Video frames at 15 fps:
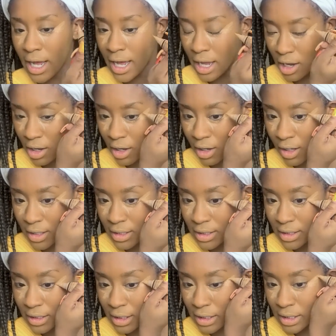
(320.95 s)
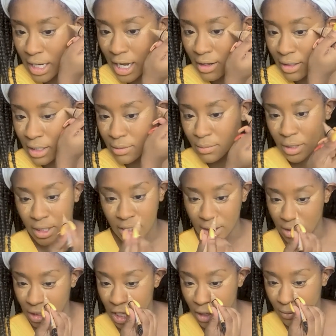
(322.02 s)
I honestly doubt it,
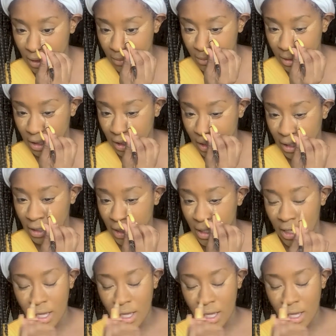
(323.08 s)
because knowing me,